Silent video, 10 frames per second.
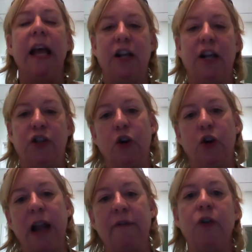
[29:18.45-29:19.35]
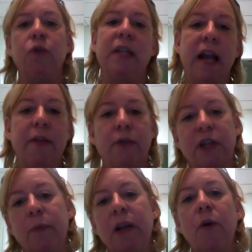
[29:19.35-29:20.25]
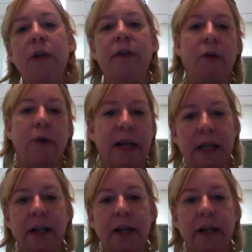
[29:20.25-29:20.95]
in certain avenues than others, and we know that there is